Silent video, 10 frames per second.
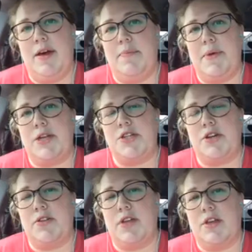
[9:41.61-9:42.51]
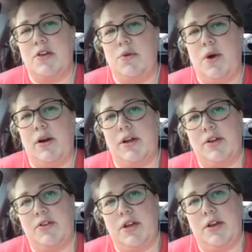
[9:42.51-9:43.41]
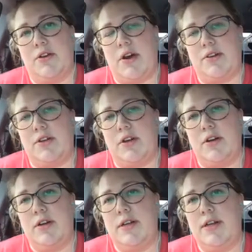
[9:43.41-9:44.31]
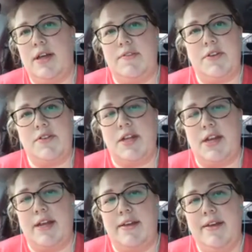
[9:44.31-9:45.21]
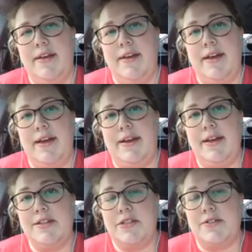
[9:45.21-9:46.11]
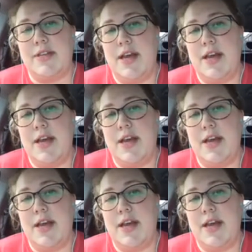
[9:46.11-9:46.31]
make sure that you are including your doctor if there's any issues.